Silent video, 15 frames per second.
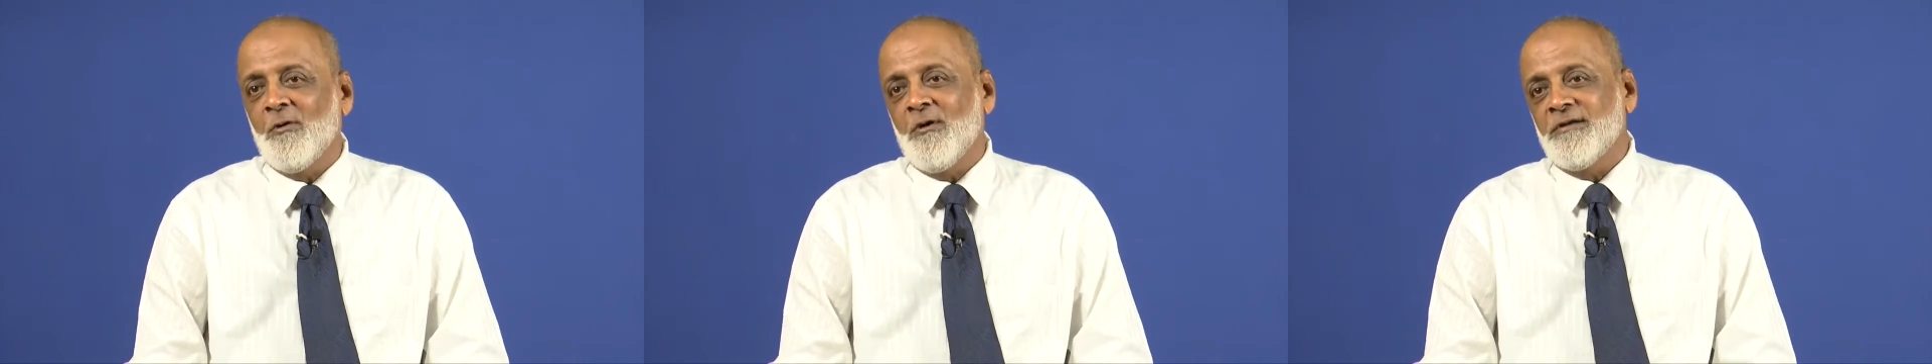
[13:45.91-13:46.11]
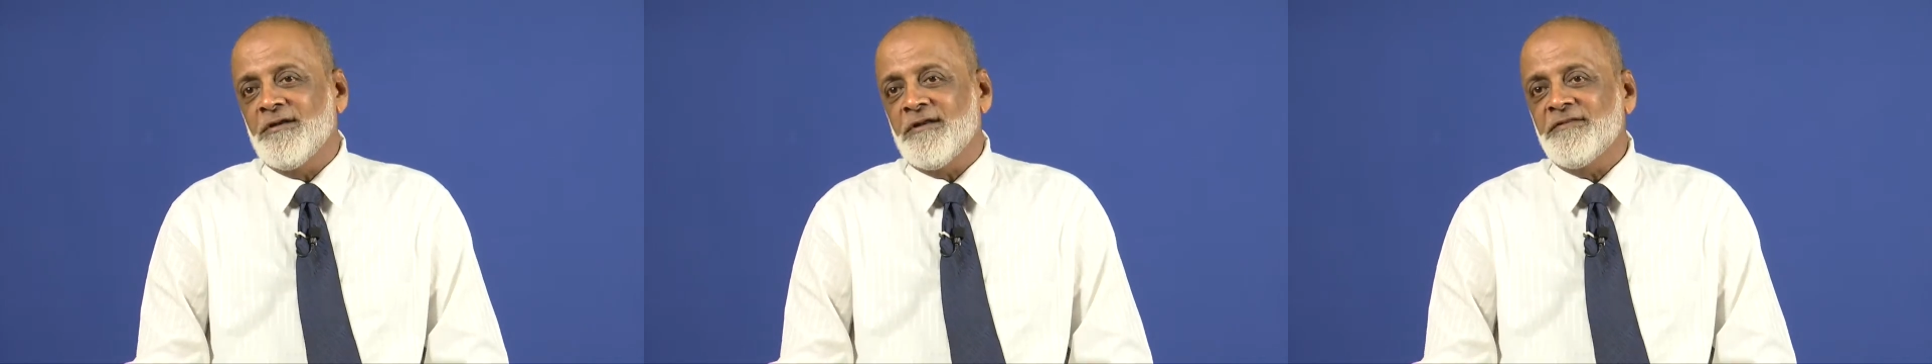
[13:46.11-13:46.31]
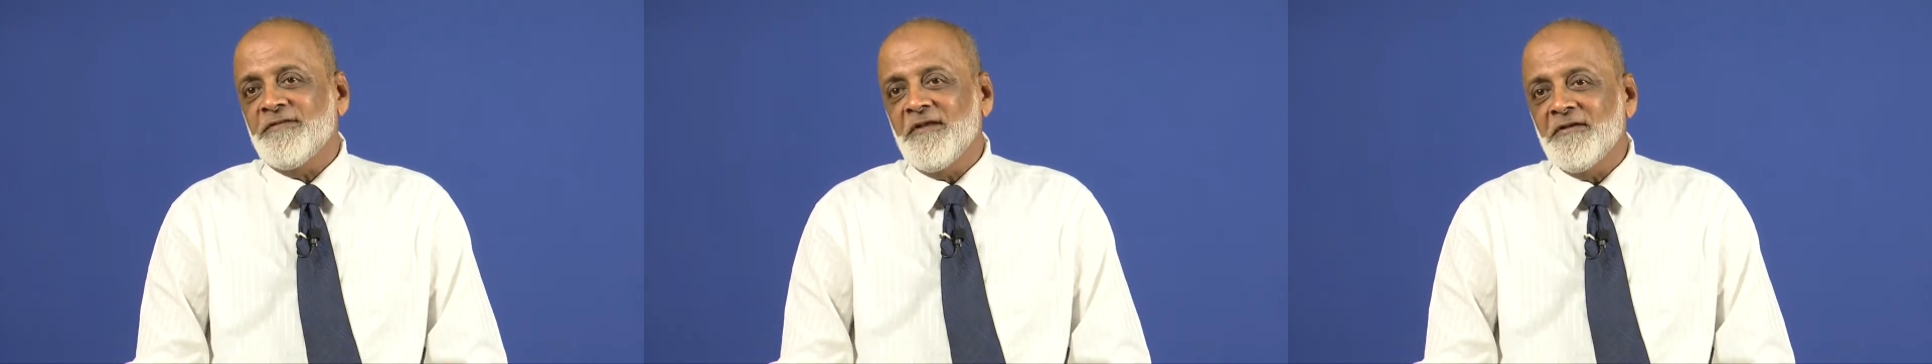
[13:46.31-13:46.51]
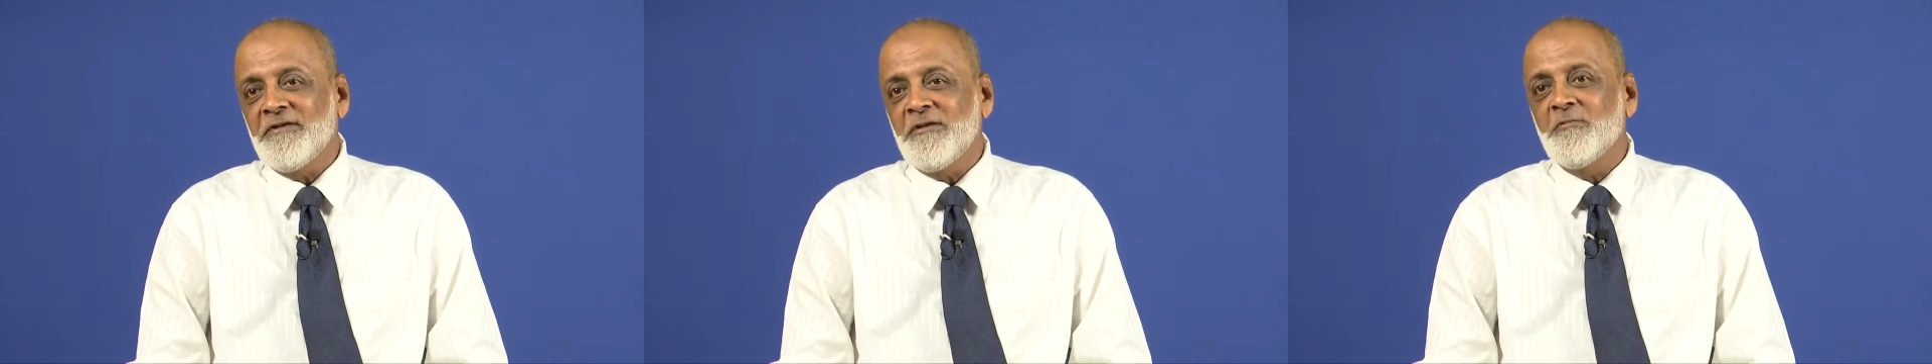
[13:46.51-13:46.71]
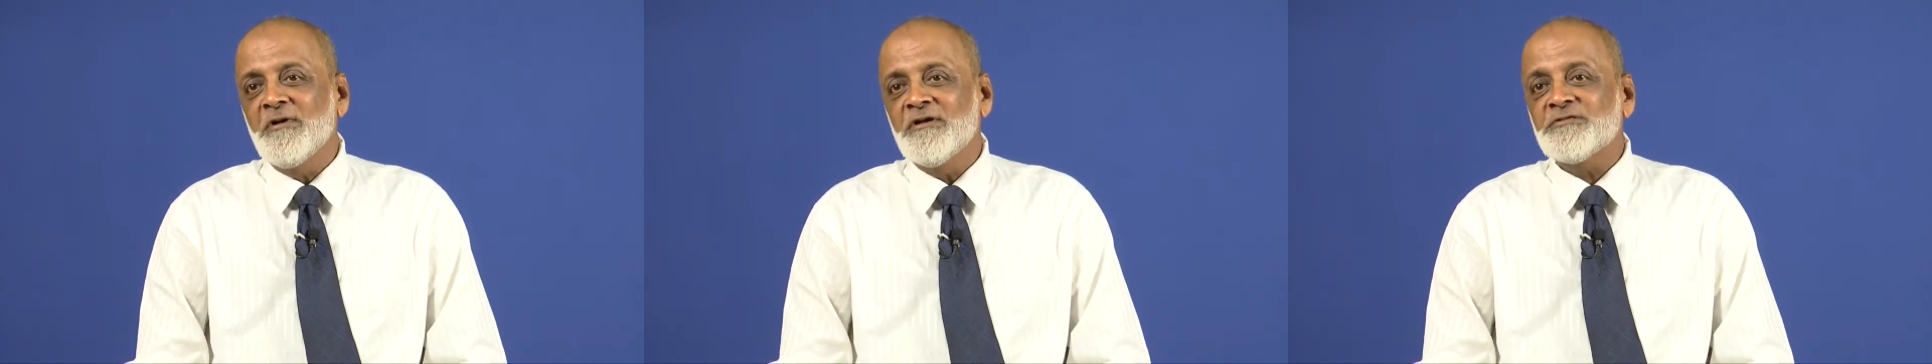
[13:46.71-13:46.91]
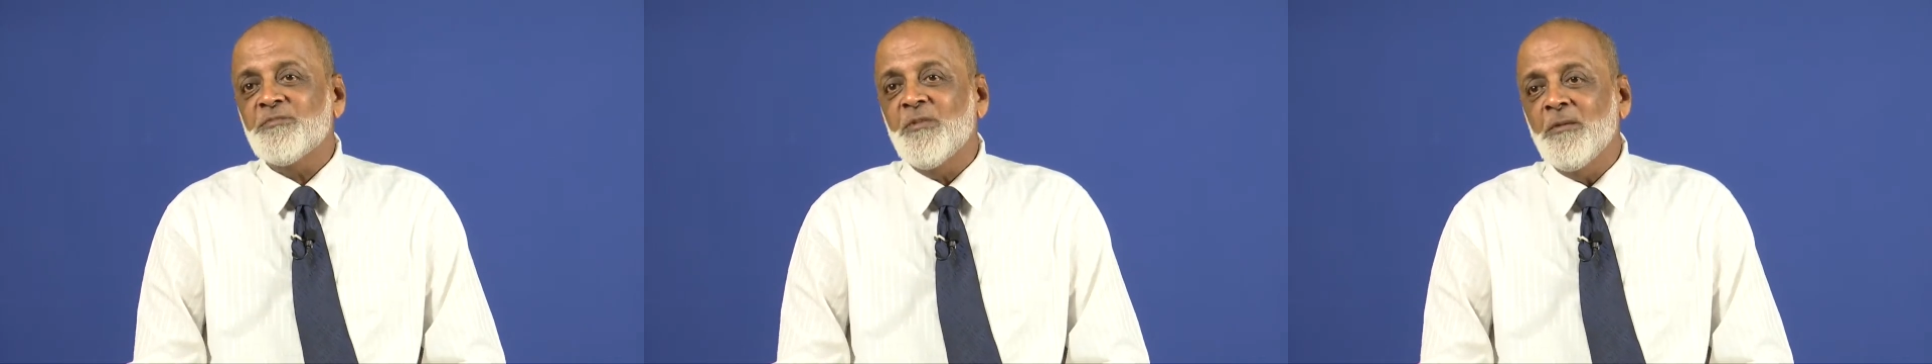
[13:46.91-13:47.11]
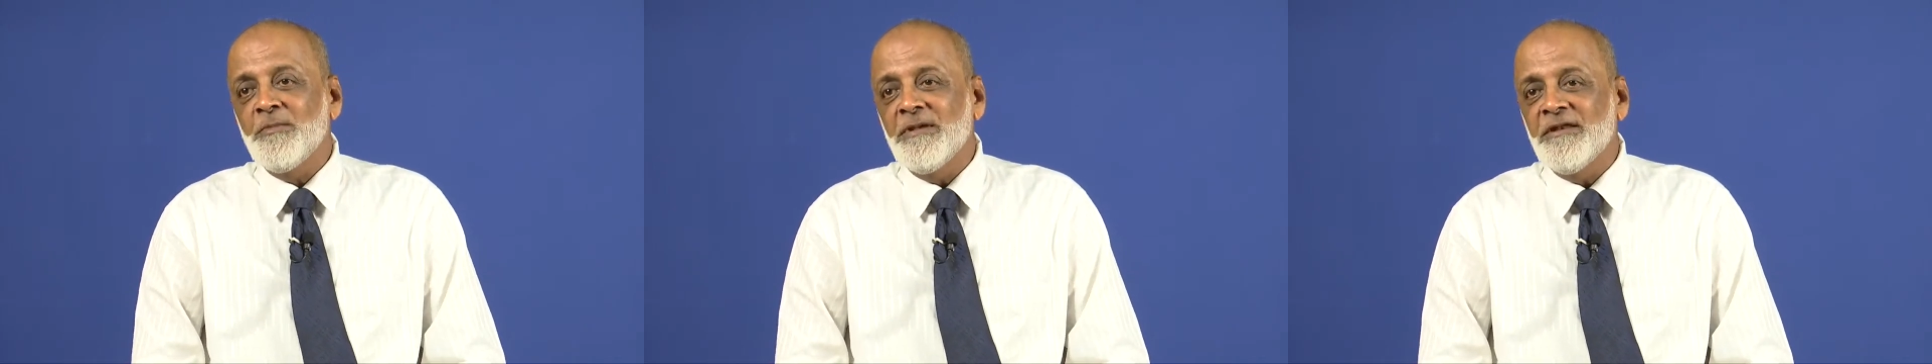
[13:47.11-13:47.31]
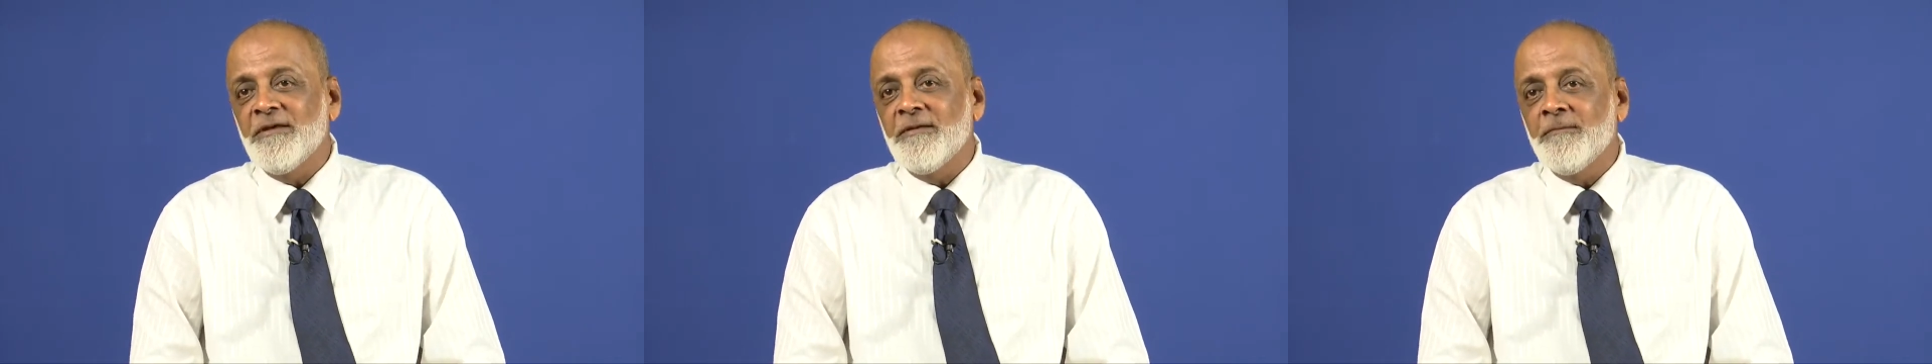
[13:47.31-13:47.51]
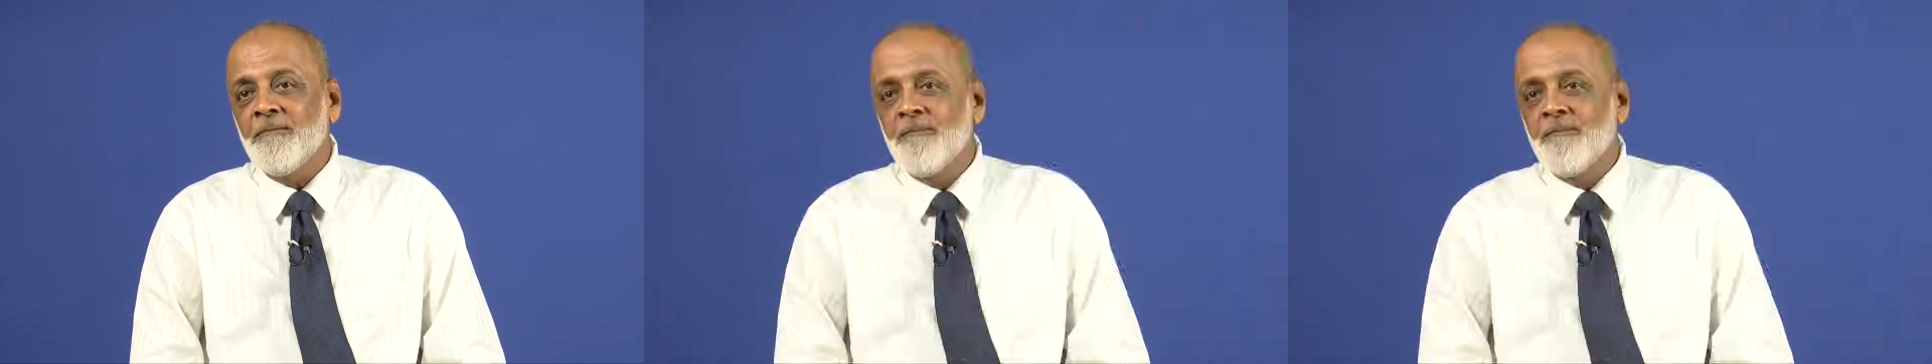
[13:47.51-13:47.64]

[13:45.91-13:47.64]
130 words per minute.